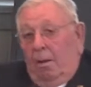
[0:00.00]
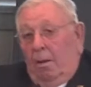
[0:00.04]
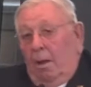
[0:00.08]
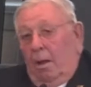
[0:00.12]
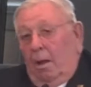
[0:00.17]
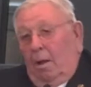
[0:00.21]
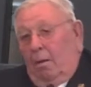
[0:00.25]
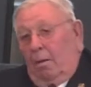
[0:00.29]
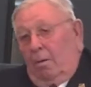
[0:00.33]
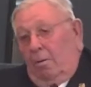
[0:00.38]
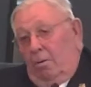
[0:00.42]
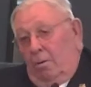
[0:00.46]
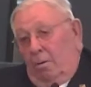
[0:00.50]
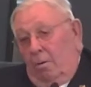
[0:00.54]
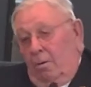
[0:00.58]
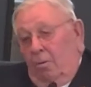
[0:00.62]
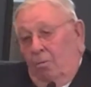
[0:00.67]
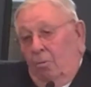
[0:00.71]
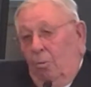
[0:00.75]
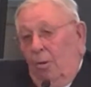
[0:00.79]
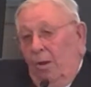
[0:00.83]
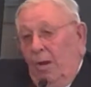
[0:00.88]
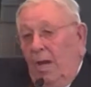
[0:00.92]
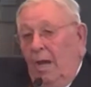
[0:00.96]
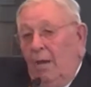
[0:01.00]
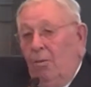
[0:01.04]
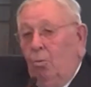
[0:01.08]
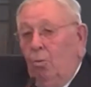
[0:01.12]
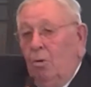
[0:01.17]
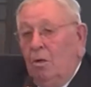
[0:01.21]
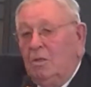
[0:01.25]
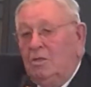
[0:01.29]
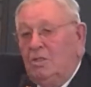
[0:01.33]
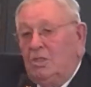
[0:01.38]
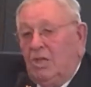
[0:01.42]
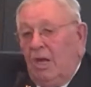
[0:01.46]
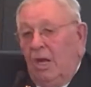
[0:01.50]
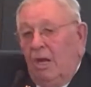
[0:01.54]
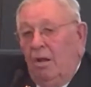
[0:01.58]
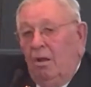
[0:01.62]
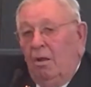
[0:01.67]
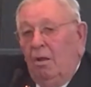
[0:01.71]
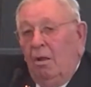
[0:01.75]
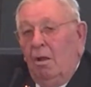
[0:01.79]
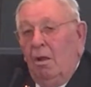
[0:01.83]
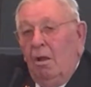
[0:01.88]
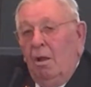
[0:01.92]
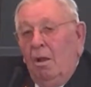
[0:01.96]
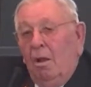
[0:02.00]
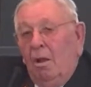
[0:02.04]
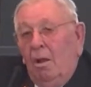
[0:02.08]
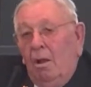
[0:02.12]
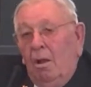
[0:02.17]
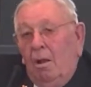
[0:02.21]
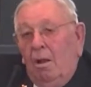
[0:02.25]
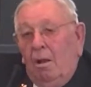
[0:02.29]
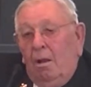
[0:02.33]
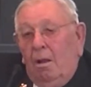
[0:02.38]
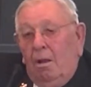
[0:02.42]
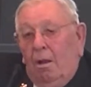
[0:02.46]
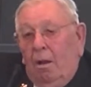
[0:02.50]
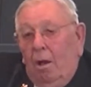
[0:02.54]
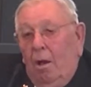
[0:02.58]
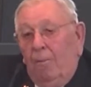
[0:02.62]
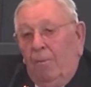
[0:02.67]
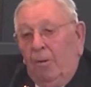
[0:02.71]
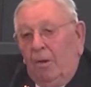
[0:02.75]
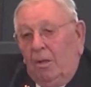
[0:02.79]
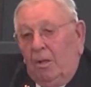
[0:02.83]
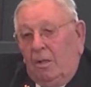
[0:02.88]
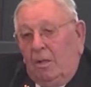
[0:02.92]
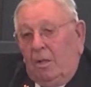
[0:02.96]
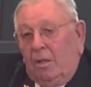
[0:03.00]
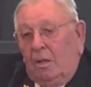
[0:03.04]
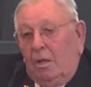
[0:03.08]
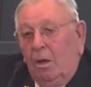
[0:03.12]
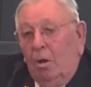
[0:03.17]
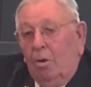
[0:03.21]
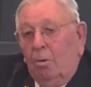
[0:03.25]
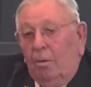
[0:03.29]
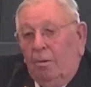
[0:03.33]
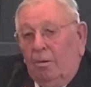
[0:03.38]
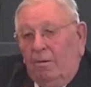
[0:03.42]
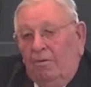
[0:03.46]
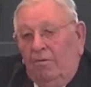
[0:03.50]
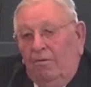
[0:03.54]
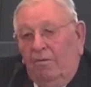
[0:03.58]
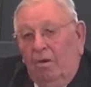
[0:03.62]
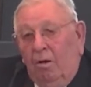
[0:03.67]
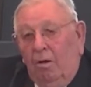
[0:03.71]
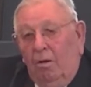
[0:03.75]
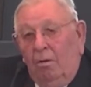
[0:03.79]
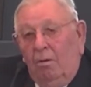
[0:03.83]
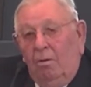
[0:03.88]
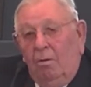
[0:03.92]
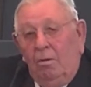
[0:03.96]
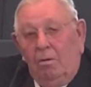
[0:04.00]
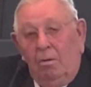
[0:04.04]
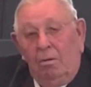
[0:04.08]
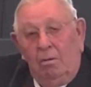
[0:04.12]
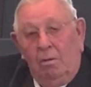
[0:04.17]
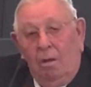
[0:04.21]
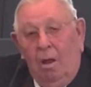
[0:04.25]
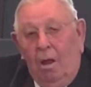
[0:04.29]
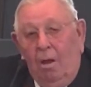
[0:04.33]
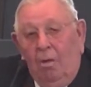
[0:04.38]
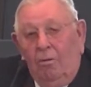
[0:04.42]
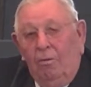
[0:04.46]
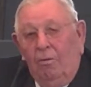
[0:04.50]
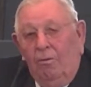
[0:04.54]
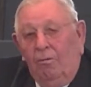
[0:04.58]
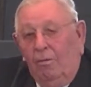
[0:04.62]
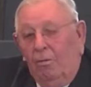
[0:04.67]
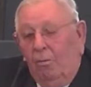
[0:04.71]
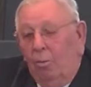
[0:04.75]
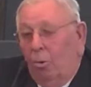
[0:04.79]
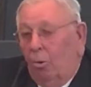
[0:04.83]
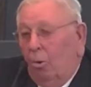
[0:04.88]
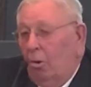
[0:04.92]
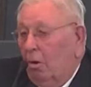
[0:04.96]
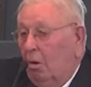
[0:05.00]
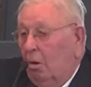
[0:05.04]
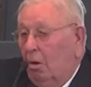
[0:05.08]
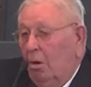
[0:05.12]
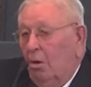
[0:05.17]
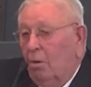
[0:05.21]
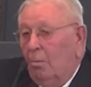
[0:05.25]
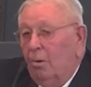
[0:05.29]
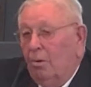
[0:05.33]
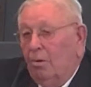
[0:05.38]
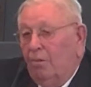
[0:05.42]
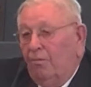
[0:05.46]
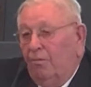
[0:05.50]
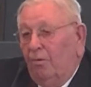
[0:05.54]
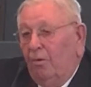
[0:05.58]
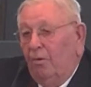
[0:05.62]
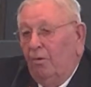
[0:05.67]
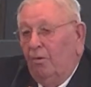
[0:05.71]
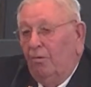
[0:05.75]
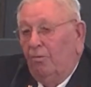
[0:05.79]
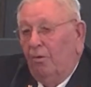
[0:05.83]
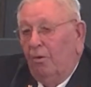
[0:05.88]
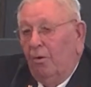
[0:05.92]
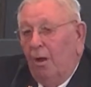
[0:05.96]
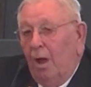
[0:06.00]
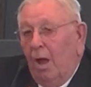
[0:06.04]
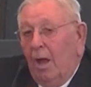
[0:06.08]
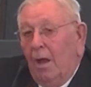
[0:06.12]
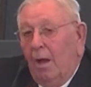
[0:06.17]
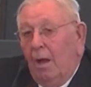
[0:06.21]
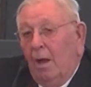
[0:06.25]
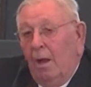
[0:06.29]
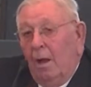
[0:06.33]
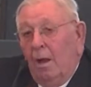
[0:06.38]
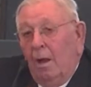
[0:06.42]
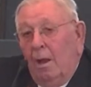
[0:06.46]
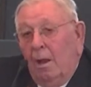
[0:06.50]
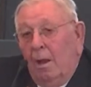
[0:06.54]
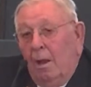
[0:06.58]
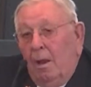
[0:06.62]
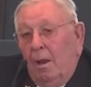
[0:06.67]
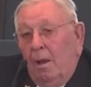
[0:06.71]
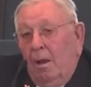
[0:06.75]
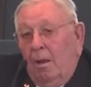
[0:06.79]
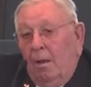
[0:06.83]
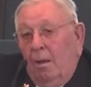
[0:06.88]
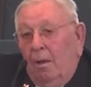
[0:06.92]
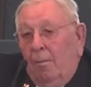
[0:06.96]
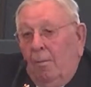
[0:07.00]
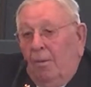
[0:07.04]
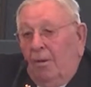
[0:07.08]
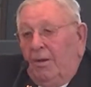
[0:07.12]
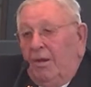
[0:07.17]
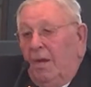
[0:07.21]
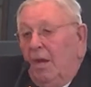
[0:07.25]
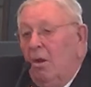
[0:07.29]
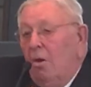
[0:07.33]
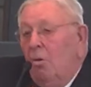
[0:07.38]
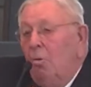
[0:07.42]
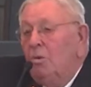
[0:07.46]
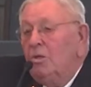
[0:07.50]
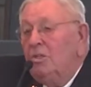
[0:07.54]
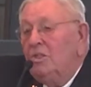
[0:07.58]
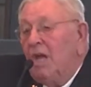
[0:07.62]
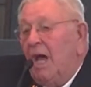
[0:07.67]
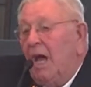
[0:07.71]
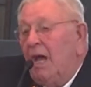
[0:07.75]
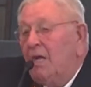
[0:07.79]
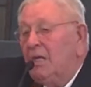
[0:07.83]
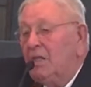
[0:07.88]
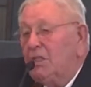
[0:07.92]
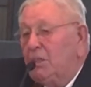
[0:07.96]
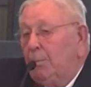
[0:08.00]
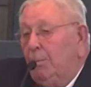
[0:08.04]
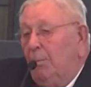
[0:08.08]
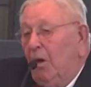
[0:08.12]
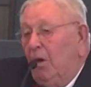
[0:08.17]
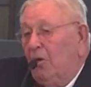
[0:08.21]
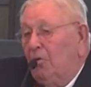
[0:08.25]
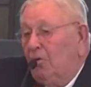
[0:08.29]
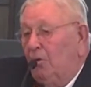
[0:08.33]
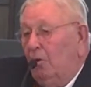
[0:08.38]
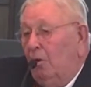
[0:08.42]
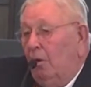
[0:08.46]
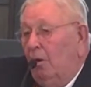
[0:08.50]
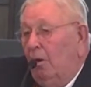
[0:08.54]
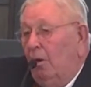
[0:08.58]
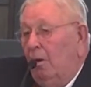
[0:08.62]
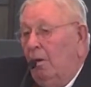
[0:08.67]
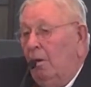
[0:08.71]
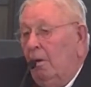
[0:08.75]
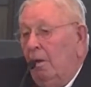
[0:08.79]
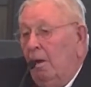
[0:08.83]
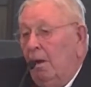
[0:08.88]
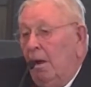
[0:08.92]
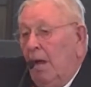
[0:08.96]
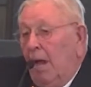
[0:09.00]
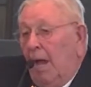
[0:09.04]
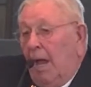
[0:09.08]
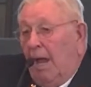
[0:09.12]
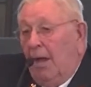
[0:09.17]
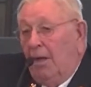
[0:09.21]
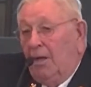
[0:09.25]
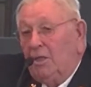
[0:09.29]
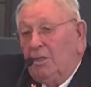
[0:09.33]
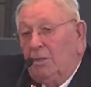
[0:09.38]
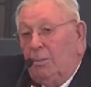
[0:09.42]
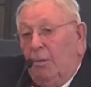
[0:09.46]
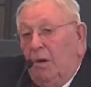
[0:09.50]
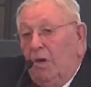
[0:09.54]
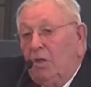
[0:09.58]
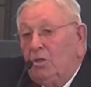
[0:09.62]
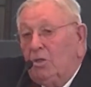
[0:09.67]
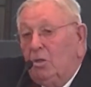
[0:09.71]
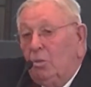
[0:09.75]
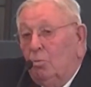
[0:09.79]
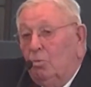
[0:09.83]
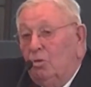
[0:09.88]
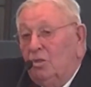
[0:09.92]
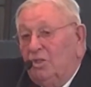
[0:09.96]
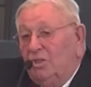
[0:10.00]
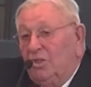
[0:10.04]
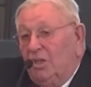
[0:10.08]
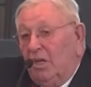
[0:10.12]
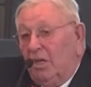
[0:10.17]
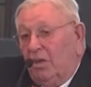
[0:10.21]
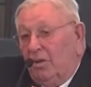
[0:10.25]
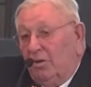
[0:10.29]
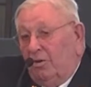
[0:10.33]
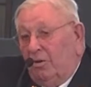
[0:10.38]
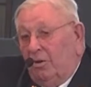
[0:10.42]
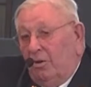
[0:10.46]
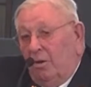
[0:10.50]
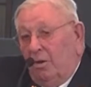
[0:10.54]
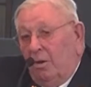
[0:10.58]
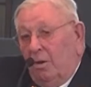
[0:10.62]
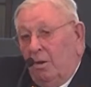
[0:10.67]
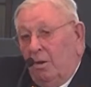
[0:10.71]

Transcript: Now, we had one sale up in Gilbertsville. I don't know if you know where Gilbertsville is or not, but they always had a special, and the special was this.